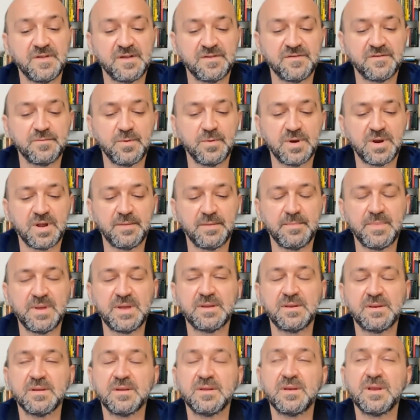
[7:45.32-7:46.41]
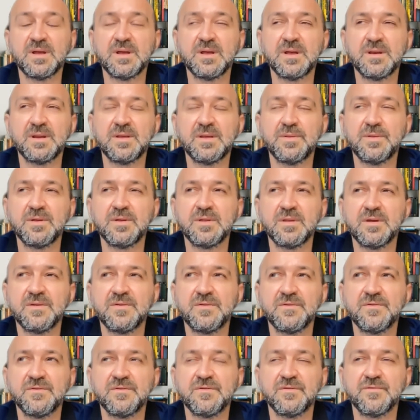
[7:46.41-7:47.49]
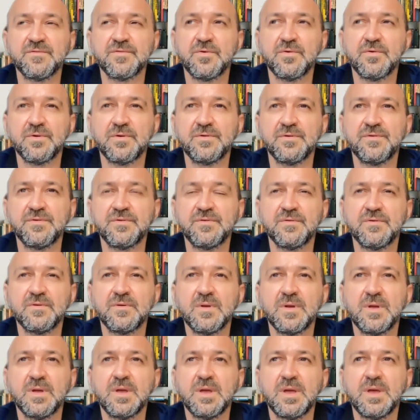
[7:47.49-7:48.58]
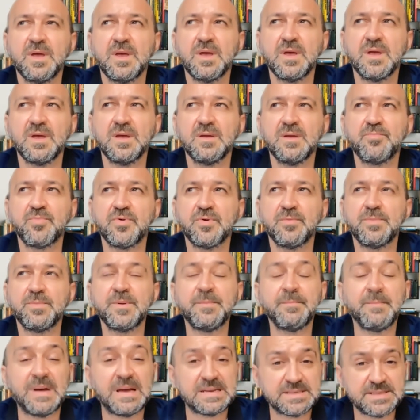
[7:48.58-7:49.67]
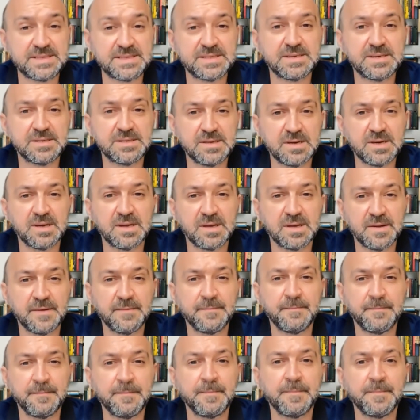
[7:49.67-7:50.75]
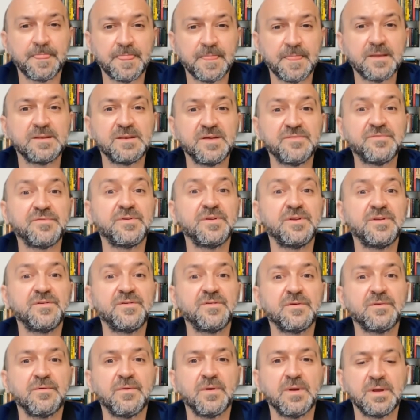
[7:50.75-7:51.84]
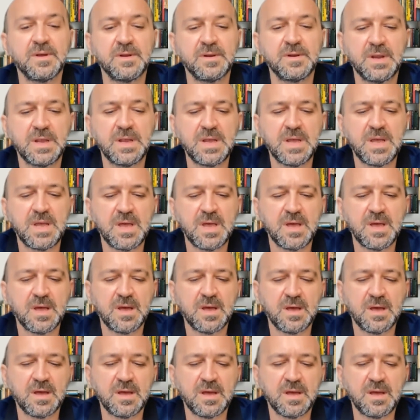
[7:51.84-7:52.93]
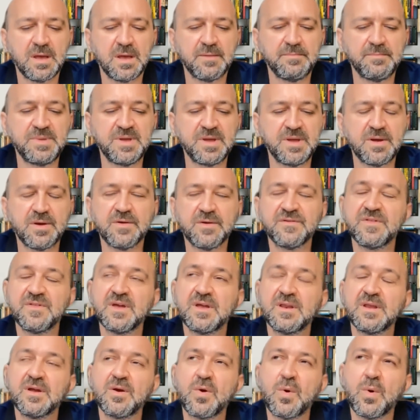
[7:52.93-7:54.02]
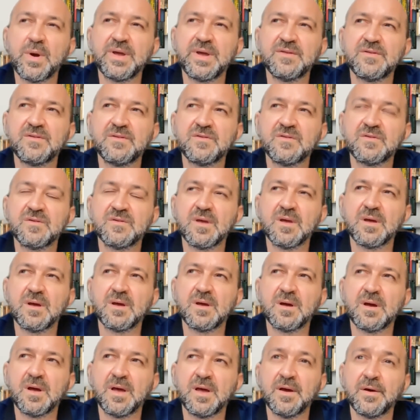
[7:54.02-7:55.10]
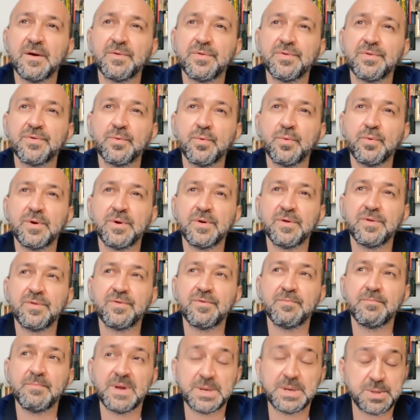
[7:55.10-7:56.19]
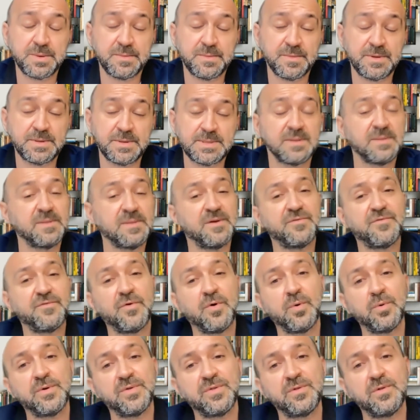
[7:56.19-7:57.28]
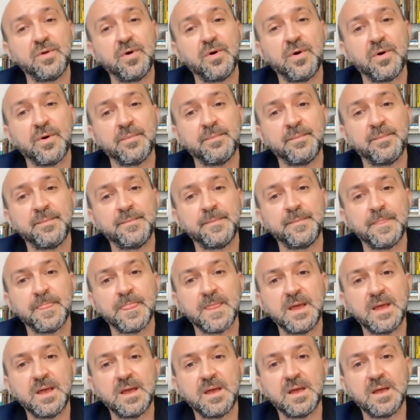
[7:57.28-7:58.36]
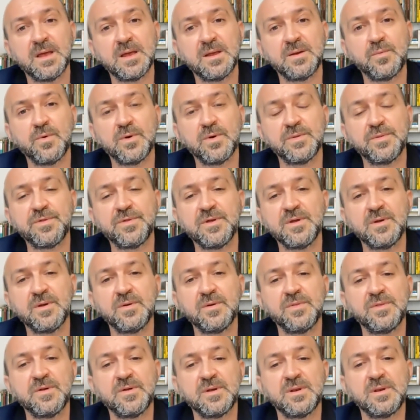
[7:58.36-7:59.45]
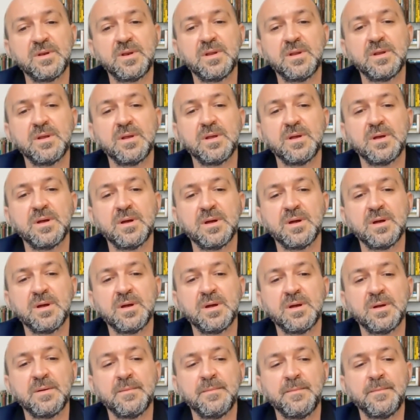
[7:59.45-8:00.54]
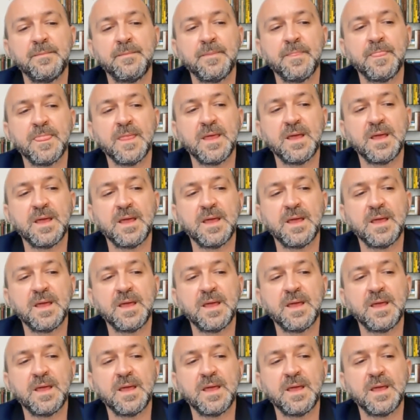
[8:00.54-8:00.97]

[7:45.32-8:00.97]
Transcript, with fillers: that's what I meant, and that, and I think that's of course a problematic um, definition, right? Uh, because that equates uh, health with measurement and therefore with norm, and one thing that um,